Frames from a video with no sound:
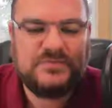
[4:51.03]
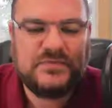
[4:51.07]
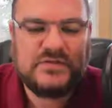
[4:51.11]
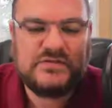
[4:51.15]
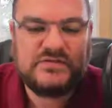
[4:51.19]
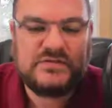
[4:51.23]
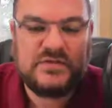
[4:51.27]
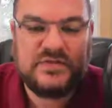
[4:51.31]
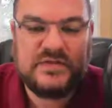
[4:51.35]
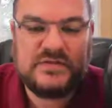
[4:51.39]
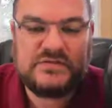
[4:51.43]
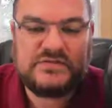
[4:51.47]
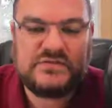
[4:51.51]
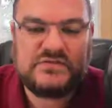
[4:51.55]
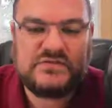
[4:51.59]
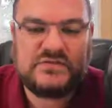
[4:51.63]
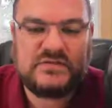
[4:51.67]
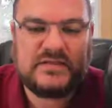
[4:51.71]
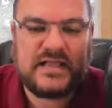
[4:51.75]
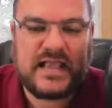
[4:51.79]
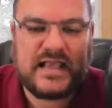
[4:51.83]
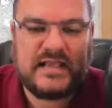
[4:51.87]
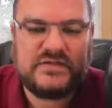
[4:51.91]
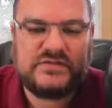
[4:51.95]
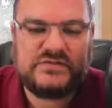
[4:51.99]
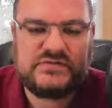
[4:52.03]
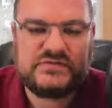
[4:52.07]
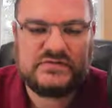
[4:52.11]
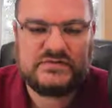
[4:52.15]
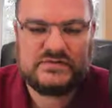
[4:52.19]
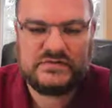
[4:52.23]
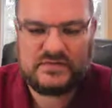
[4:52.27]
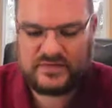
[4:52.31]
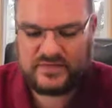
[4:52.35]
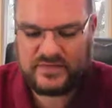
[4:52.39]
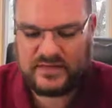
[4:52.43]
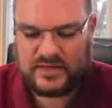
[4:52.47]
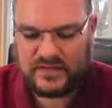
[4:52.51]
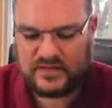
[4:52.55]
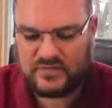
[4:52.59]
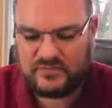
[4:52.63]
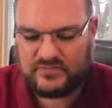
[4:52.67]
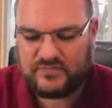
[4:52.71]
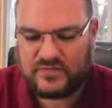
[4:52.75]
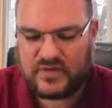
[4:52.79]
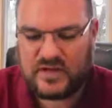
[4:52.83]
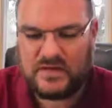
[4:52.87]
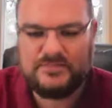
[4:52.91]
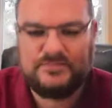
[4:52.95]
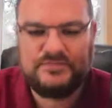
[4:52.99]
So, this is a nice thing
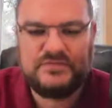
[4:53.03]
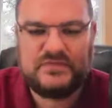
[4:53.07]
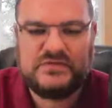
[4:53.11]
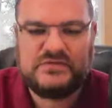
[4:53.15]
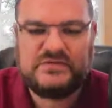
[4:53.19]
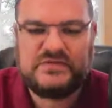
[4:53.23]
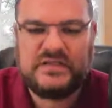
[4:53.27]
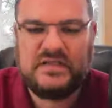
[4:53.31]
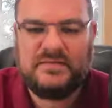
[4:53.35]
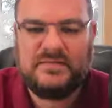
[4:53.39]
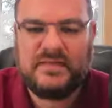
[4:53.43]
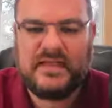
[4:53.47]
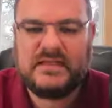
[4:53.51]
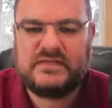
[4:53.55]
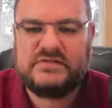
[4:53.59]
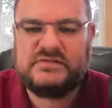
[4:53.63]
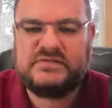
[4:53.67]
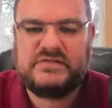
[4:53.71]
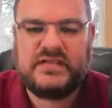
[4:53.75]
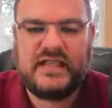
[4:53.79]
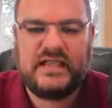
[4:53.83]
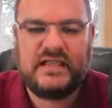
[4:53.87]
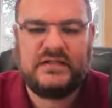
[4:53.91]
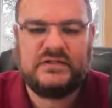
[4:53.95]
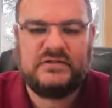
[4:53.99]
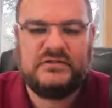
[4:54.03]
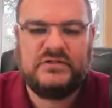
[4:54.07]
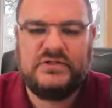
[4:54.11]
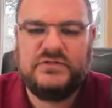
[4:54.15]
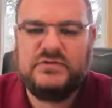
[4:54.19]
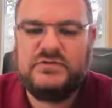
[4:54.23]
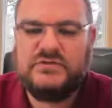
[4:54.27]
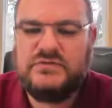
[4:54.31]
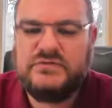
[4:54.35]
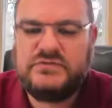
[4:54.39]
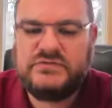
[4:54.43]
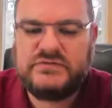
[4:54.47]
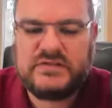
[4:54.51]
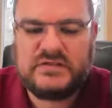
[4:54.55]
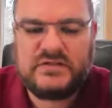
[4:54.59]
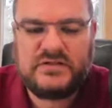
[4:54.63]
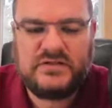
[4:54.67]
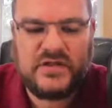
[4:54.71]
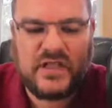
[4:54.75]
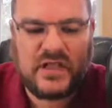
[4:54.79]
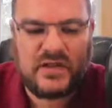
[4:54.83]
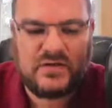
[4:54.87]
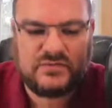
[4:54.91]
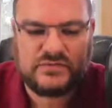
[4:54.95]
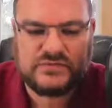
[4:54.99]
from CMS saying do's
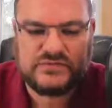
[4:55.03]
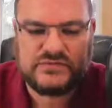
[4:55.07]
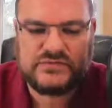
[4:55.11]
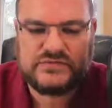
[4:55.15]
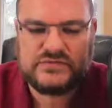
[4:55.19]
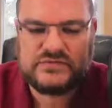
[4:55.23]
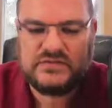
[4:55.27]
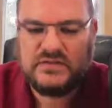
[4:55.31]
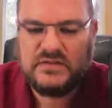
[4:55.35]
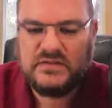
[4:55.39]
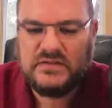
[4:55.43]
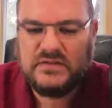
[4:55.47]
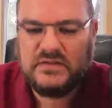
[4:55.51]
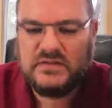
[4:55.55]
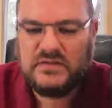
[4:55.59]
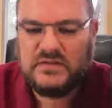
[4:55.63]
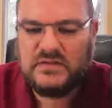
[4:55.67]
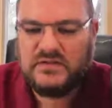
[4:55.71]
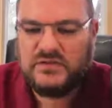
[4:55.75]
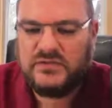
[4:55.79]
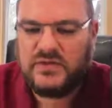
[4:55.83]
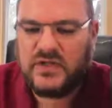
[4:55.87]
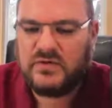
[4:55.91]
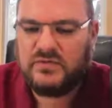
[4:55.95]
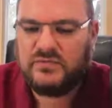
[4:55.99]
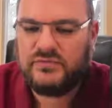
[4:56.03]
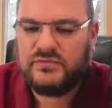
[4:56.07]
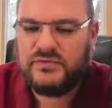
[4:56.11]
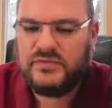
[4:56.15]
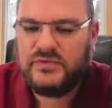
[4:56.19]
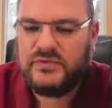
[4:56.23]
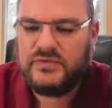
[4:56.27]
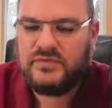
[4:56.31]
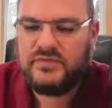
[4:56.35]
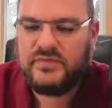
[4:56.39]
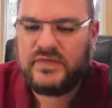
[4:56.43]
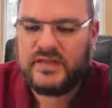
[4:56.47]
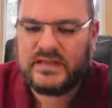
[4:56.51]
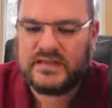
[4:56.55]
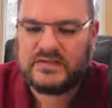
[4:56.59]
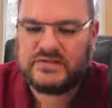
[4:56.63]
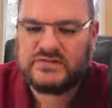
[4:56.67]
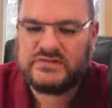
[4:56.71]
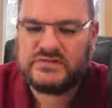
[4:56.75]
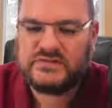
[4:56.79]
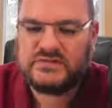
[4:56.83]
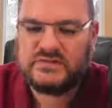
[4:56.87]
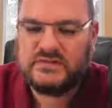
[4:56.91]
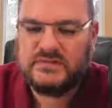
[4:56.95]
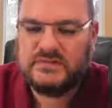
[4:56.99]
and don'ts. Don't do
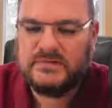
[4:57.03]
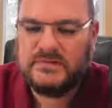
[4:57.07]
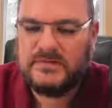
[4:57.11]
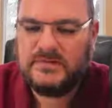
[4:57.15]
this.